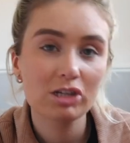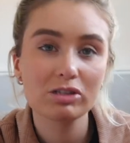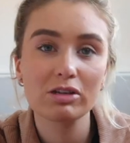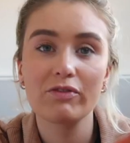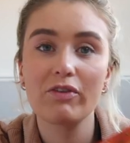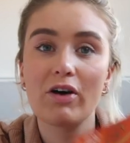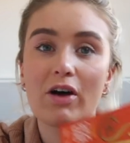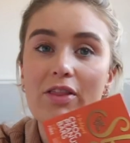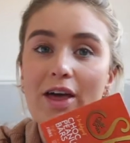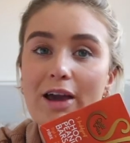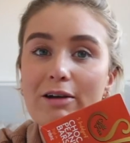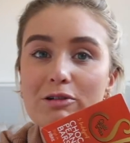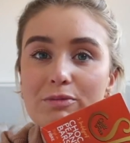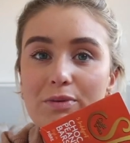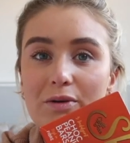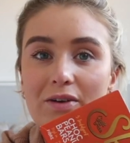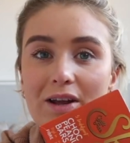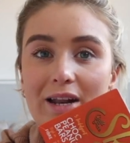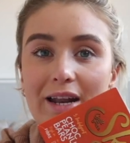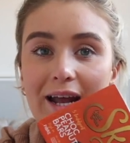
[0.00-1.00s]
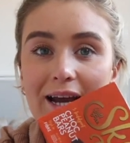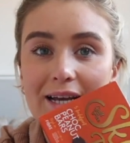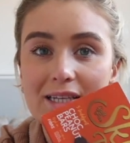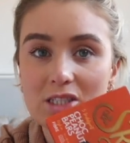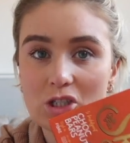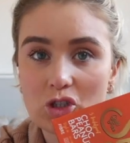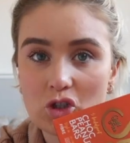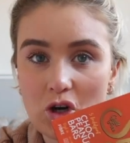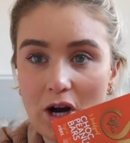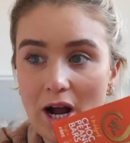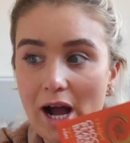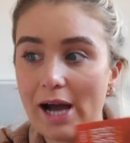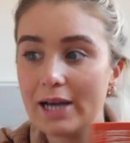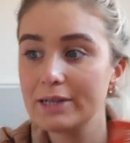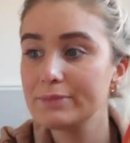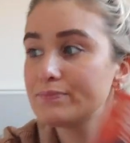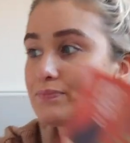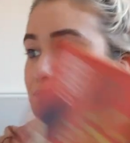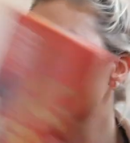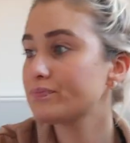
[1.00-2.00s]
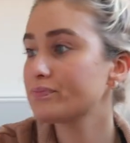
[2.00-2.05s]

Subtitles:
So I thought they would be really nice to try.